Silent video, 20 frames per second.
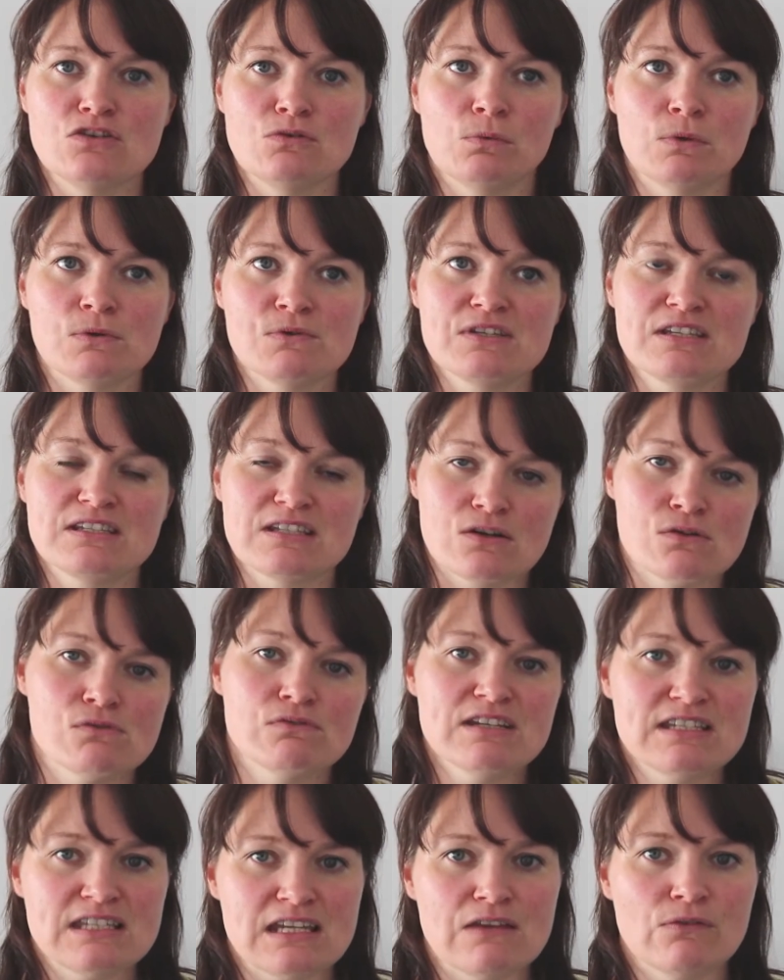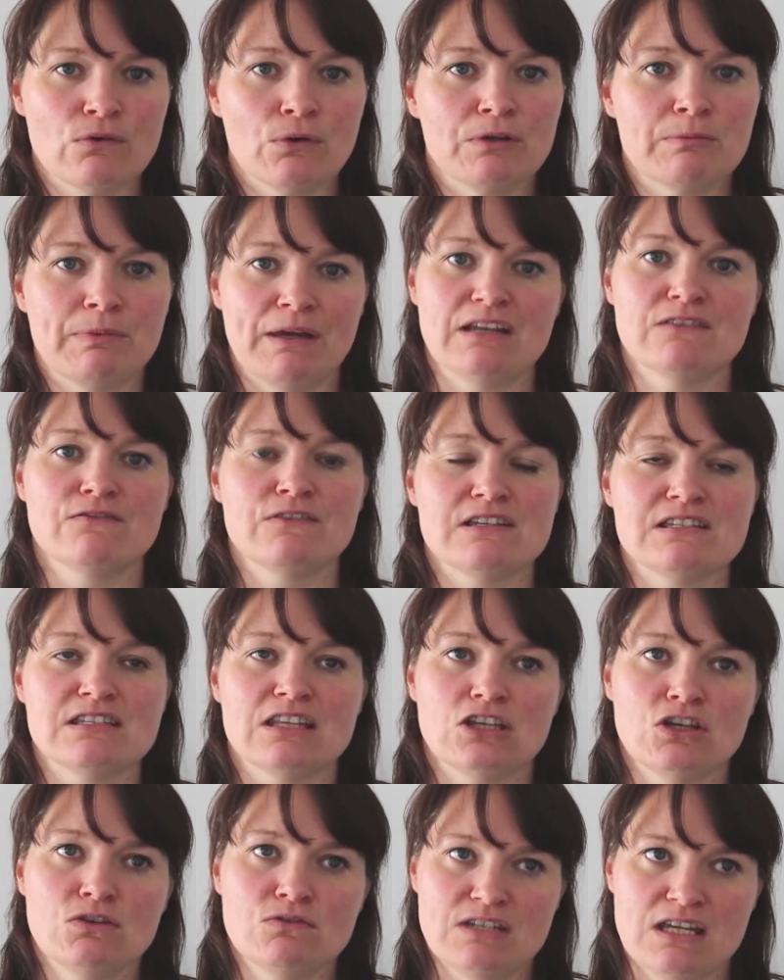you will still receive all the benefits
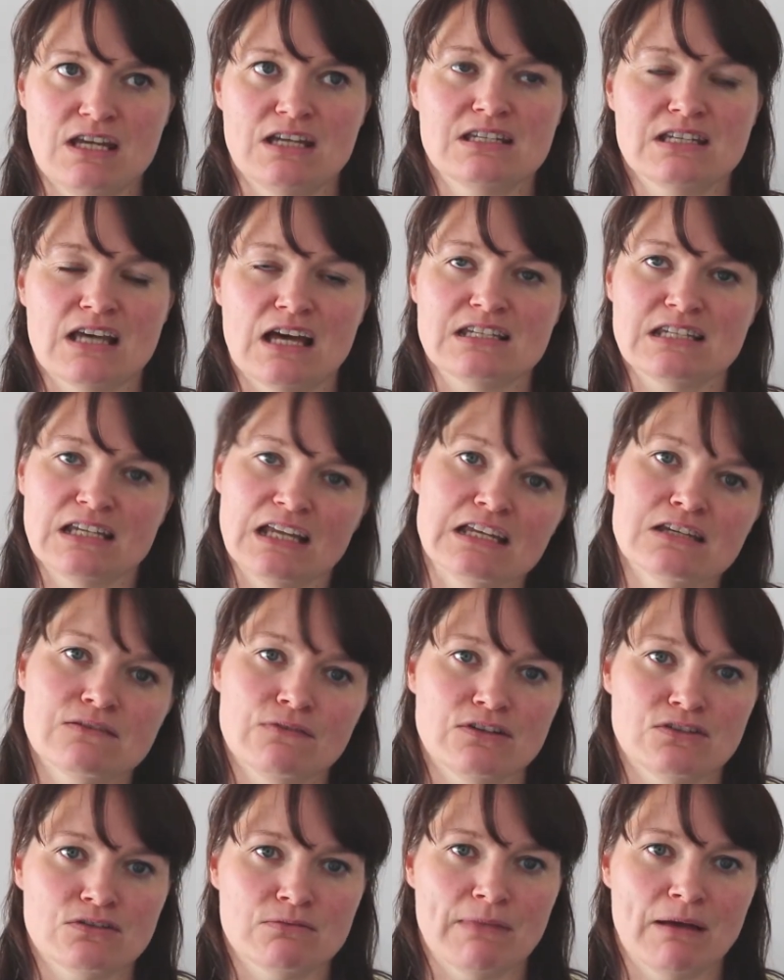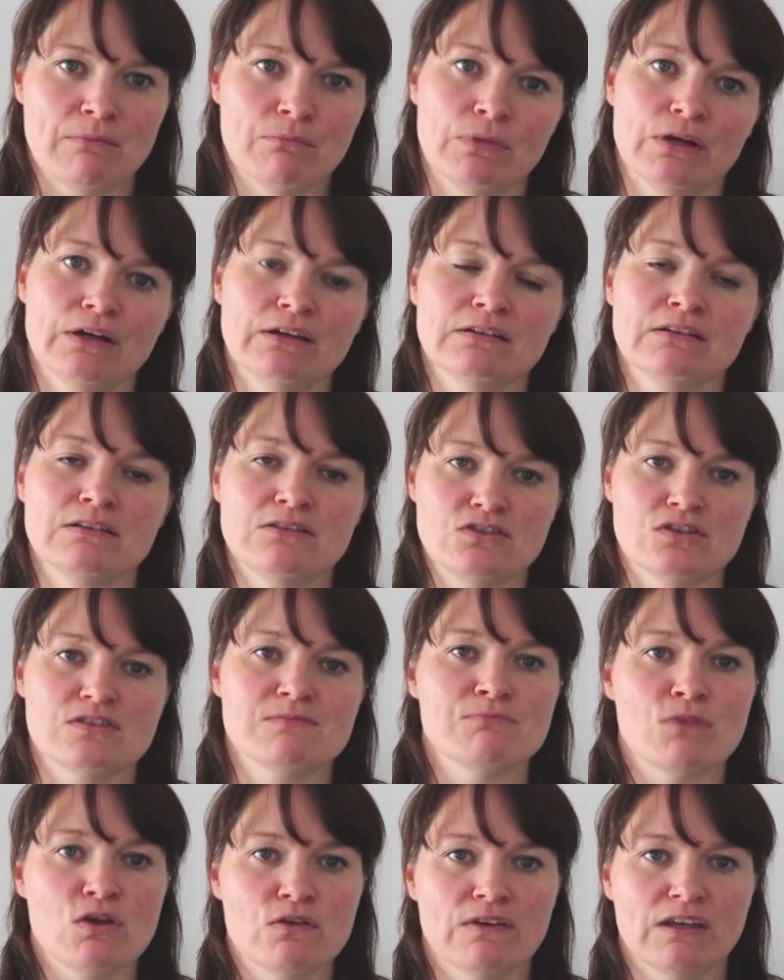that you did as an individual member,
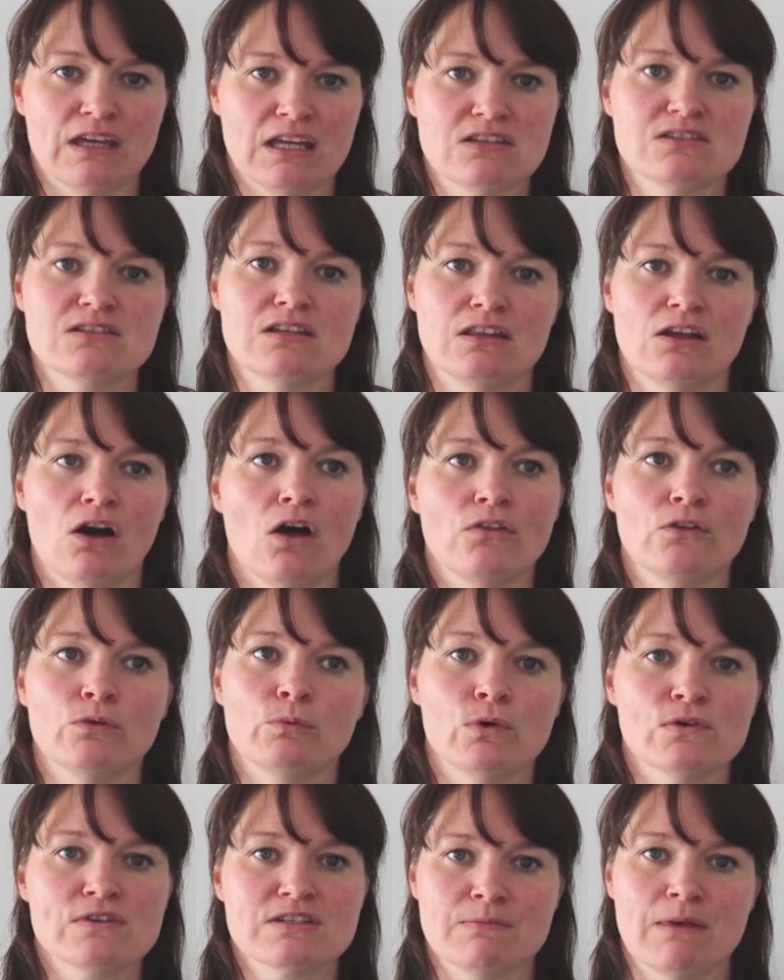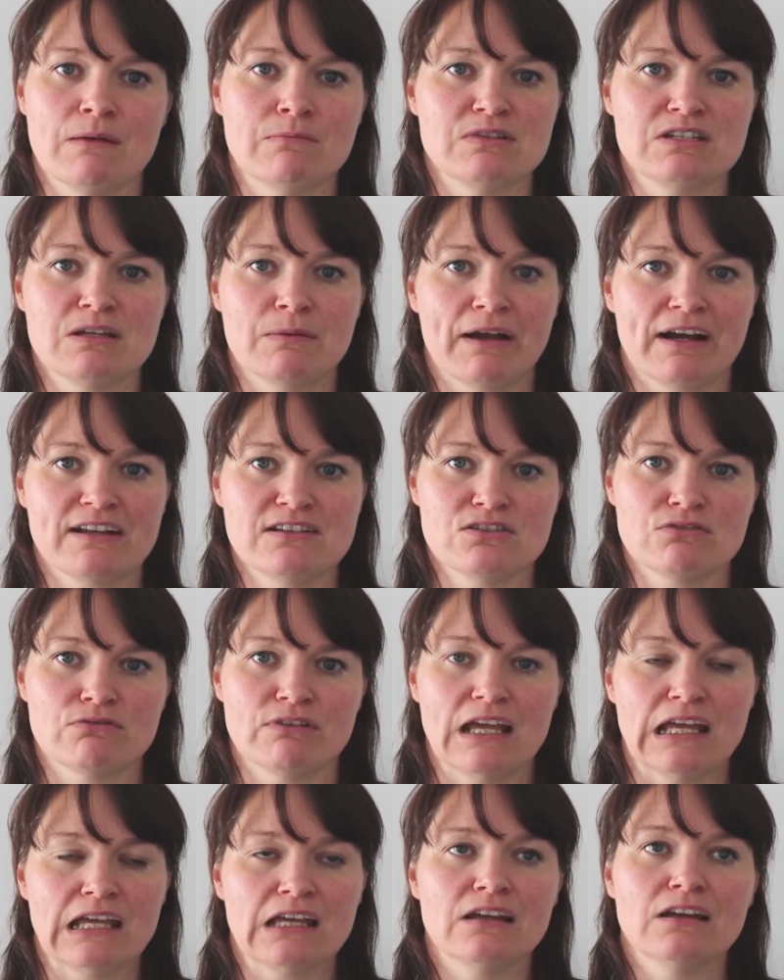just moving into the on the water membership
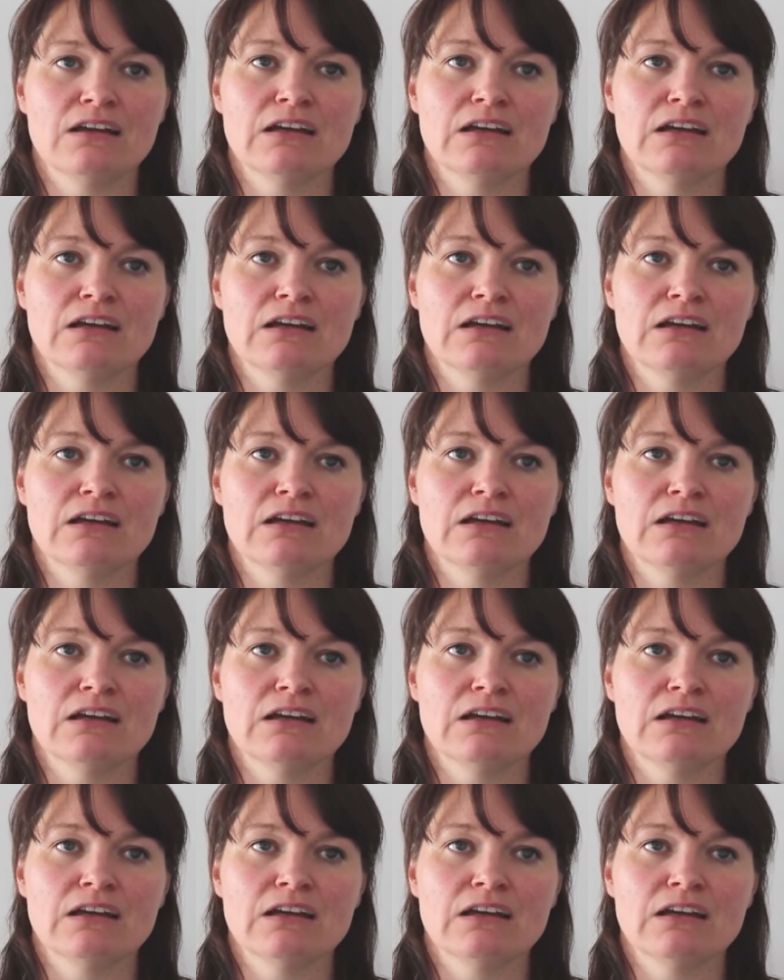category.